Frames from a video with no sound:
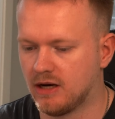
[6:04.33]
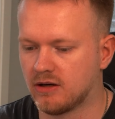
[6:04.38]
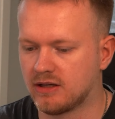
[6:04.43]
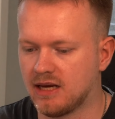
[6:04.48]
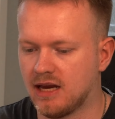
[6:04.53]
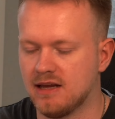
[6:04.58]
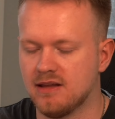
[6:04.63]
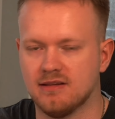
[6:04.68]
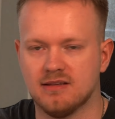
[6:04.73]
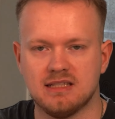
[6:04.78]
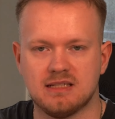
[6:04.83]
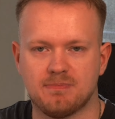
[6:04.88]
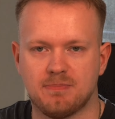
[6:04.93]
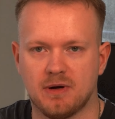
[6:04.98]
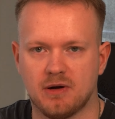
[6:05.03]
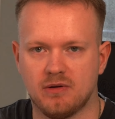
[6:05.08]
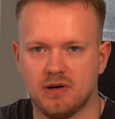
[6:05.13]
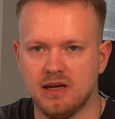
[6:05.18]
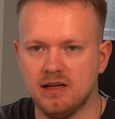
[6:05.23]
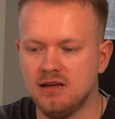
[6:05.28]
okay, this
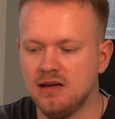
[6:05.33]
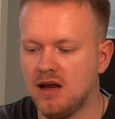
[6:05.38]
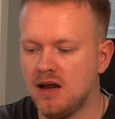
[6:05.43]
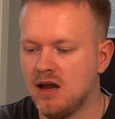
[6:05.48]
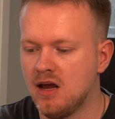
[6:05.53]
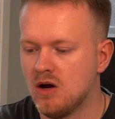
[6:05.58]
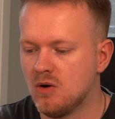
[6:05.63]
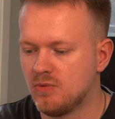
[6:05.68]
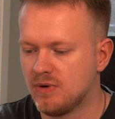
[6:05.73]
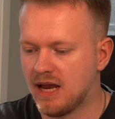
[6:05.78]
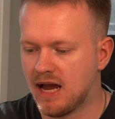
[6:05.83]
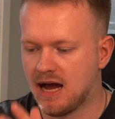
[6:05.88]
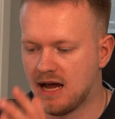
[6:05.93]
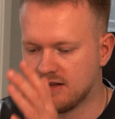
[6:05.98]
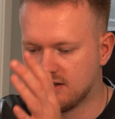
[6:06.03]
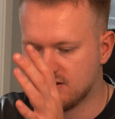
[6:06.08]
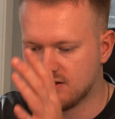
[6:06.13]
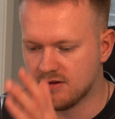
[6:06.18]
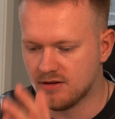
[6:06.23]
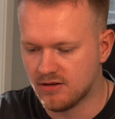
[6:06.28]
period we
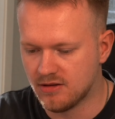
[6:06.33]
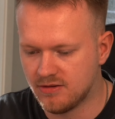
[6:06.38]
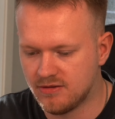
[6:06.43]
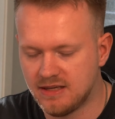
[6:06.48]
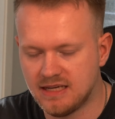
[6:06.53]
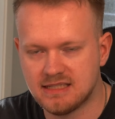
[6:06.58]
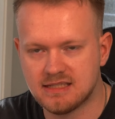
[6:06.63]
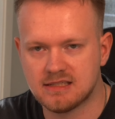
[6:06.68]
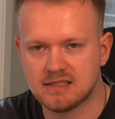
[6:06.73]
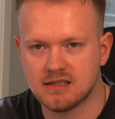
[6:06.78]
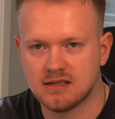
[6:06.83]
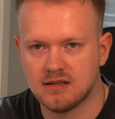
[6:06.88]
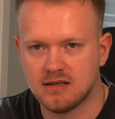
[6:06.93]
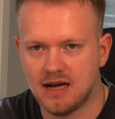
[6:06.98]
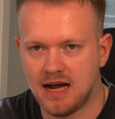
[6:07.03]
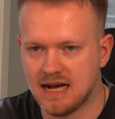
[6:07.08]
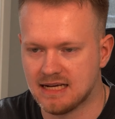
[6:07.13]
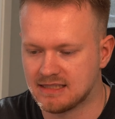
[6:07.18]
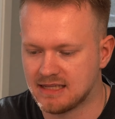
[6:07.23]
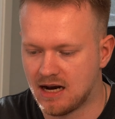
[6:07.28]
had this
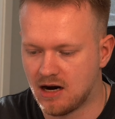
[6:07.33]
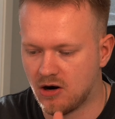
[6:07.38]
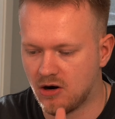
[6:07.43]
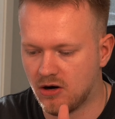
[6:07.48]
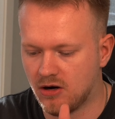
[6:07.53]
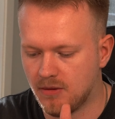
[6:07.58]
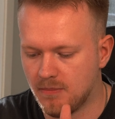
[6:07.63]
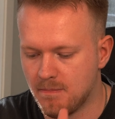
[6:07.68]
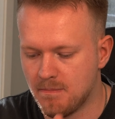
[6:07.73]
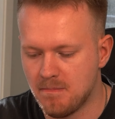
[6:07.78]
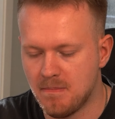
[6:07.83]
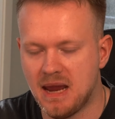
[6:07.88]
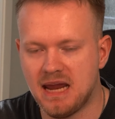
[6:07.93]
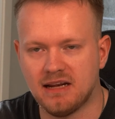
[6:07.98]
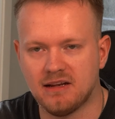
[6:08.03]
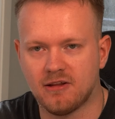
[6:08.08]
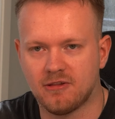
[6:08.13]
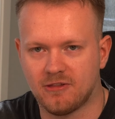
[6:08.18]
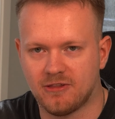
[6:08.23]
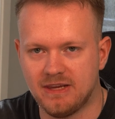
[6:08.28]
as our
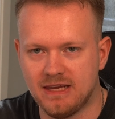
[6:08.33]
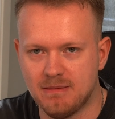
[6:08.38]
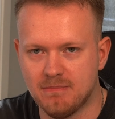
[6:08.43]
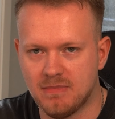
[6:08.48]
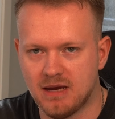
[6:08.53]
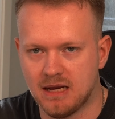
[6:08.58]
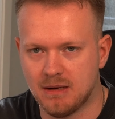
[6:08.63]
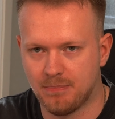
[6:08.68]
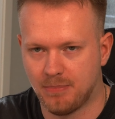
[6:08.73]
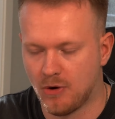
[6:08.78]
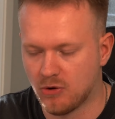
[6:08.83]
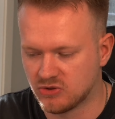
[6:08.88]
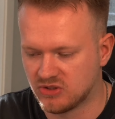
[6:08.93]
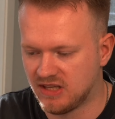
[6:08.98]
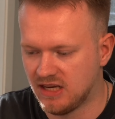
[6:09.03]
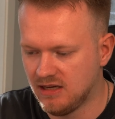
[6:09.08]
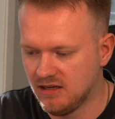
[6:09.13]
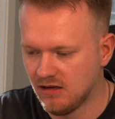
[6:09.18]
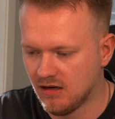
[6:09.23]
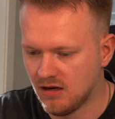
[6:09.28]
main theme in
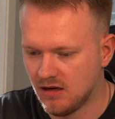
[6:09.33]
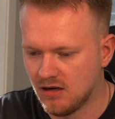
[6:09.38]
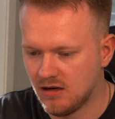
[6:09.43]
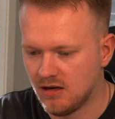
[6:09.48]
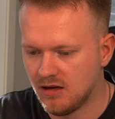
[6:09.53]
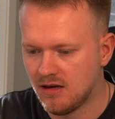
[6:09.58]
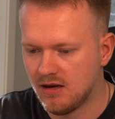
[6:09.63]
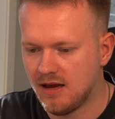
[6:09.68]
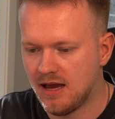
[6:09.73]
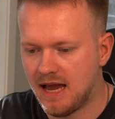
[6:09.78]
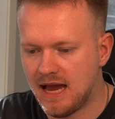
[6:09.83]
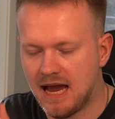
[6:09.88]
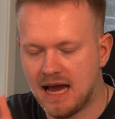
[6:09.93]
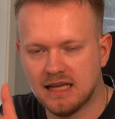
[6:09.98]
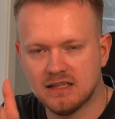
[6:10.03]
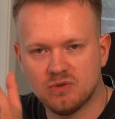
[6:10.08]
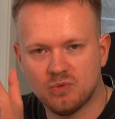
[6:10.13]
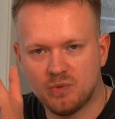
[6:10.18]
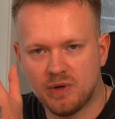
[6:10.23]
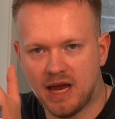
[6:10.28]
posting,
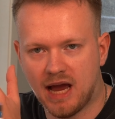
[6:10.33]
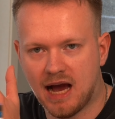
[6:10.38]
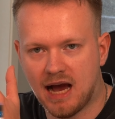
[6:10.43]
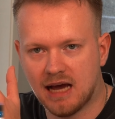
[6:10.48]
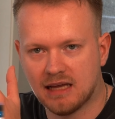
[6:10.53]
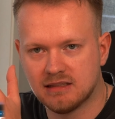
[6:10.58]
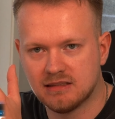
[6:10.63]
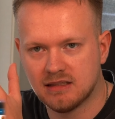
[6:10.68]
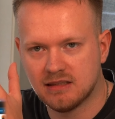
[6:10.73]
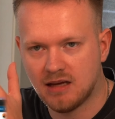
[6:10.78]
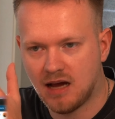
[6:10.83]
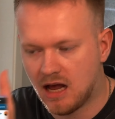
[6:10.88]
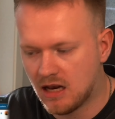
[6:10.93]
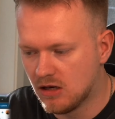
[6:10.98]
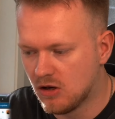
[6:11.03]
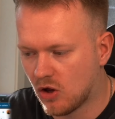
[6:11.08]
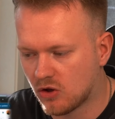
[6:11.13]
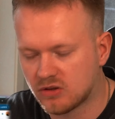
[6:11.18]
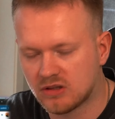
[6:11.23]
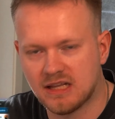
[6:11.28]
and we had a
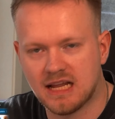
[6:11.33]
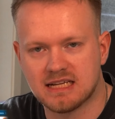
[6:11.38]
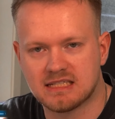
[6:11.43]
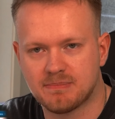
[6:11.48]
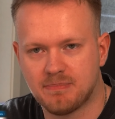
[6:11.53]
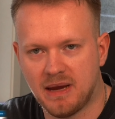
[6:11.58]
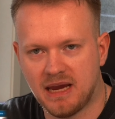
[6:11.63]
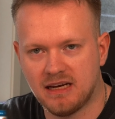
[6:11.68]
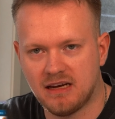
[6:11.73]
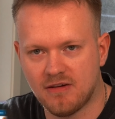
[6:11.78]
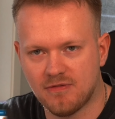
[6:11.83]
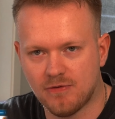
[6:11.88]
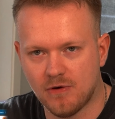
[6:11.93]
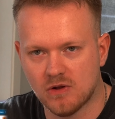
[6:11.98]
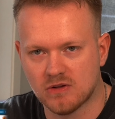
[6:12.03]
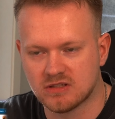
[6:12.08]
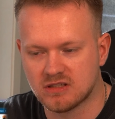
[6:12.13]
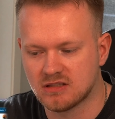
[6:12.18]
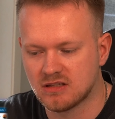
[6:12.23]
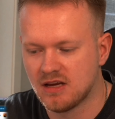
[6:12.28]
lot less paid in
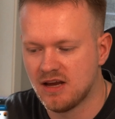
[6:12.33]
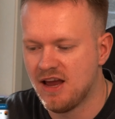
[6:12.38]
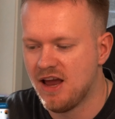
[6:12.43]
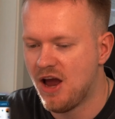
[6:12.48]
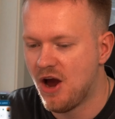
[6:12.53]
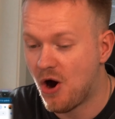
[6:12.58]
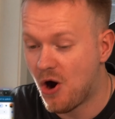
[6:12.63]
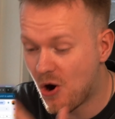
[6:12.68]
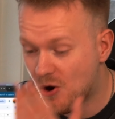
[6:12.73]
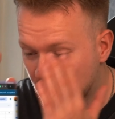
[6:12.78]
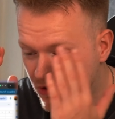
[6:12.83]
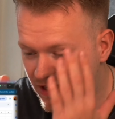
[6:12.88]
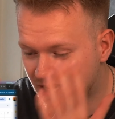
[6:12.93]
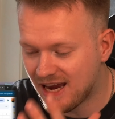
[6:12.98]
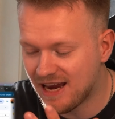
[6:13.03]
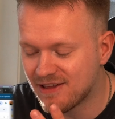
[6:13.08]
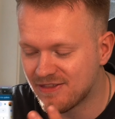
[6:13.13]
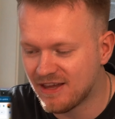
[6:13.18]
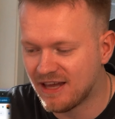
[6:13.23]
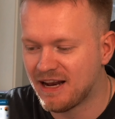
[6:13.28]
fulls.
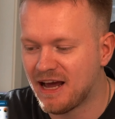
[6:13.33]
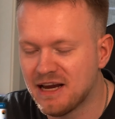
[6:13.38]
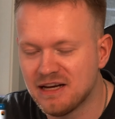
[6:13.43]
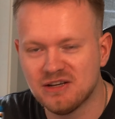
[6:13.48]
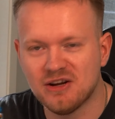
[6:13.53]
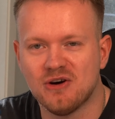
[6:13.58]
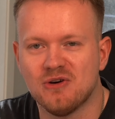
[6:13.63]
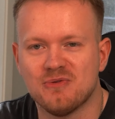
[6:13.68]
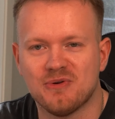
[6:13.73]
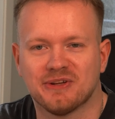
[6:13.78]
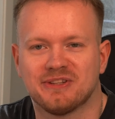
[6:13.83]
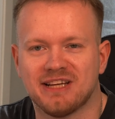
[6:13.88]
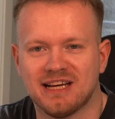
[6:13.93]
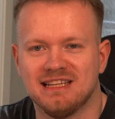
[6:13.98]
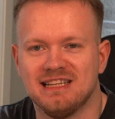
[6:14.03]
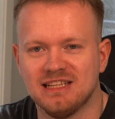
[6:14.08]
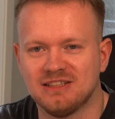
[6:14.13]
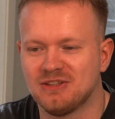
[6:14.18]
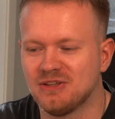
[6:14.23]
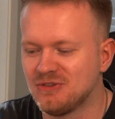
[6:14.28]
Okay, then I know what I
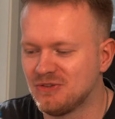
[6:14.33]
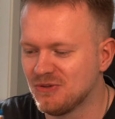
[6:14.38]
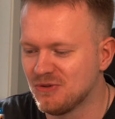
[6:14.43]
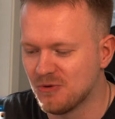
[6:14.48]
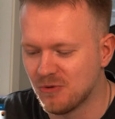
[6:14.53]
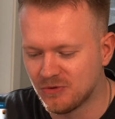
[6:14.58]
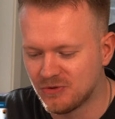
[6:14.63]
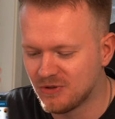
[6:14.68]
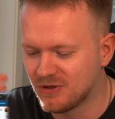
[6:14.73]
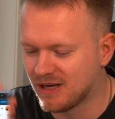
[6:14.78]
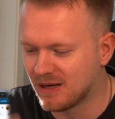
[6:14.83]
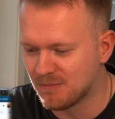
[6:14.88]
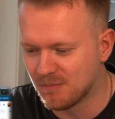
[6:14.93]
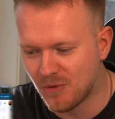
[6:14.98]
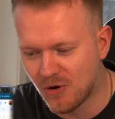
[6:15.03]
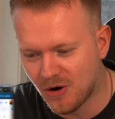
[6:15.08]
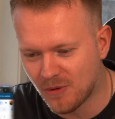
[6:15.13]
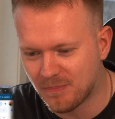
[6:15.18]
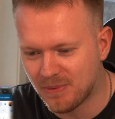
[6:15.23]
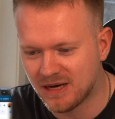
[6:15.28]
need to do to get
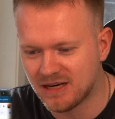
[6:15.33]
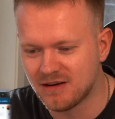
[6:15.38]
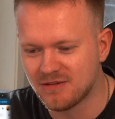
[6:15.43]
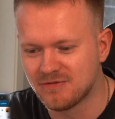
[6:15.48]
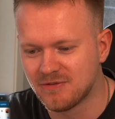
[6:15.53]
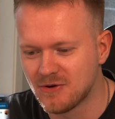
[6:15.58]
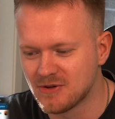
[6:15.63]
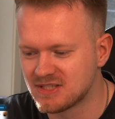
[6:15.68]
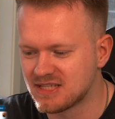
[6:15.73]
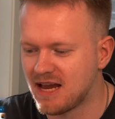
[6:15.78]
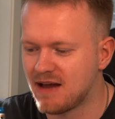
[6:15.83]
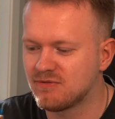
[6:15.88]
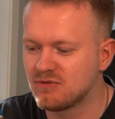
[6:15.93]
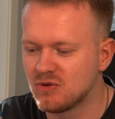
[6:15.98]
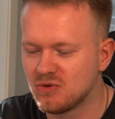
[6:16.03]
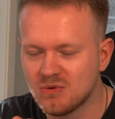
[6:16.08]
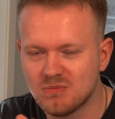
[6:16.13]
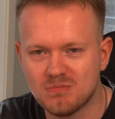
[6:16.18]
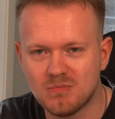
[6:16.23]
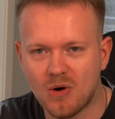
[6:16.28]
more paid in fulls. I have to
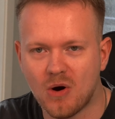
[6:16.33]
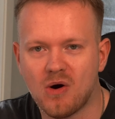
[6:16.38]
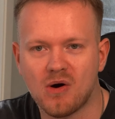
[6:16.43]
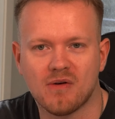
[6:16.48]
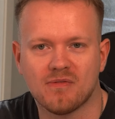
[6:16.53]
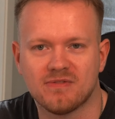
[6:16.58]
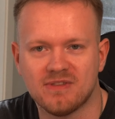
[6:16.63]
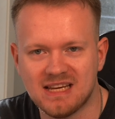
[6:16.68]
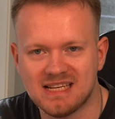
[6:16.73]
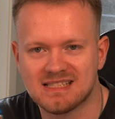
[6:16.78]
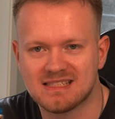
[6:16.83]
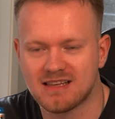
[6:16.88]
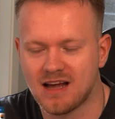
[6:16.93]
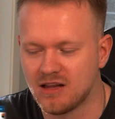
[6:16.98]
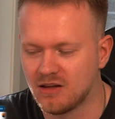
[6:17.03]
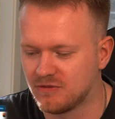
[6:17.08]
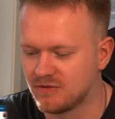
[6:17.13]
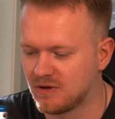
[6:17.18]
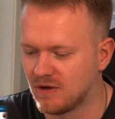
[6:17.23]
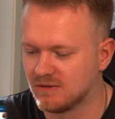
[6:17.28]
do more of this
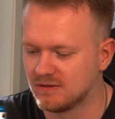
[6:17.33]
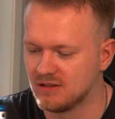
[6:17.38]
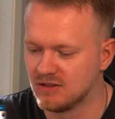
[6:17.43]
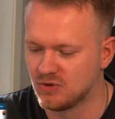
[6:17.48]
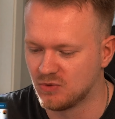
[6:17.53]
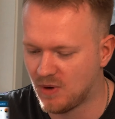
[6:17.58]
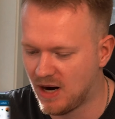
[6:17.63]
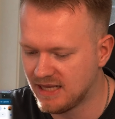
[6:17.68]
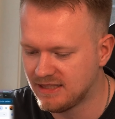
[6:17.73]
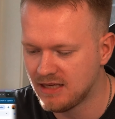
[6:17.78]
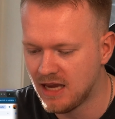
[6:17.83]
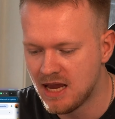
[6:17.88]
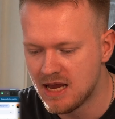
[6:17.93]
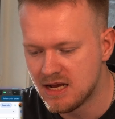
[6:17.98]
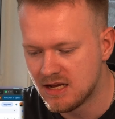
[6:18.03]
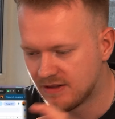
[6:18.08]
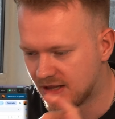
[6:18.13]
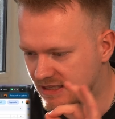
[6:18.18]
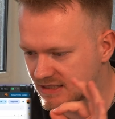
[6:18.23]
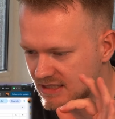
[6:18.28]
style of content, right?
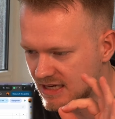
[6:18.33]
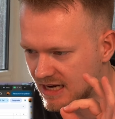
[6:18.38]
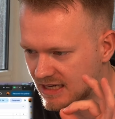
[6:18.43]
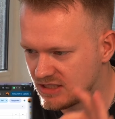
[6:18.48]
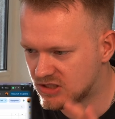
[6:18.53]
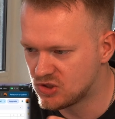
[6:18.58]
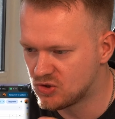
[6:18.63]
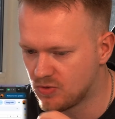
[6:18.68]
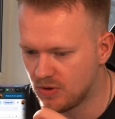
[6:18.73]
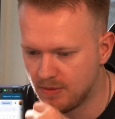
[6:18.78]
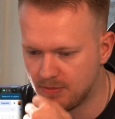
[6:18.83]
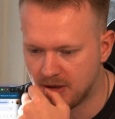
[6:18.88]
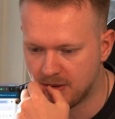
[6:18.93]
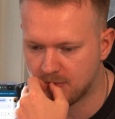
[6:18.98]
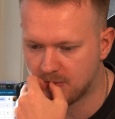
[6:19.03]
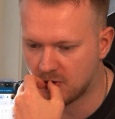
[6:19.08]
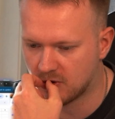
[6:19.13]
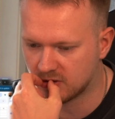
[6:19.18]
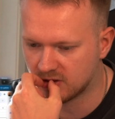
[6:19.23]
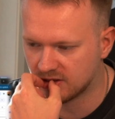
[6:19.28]
That's extremely
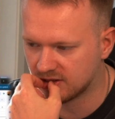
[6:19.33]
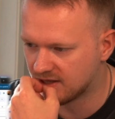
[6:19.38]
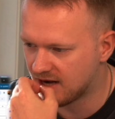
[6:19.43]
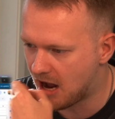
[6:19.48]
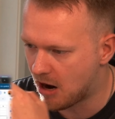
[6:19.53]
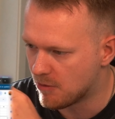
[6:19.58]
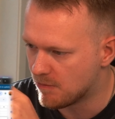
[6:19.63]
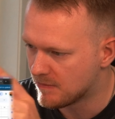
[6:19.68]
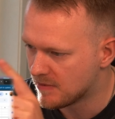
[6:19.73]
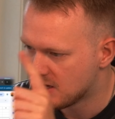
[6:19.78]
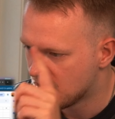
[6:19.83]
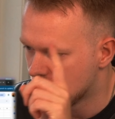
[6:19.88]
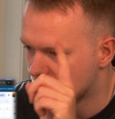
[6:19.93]
important. Now,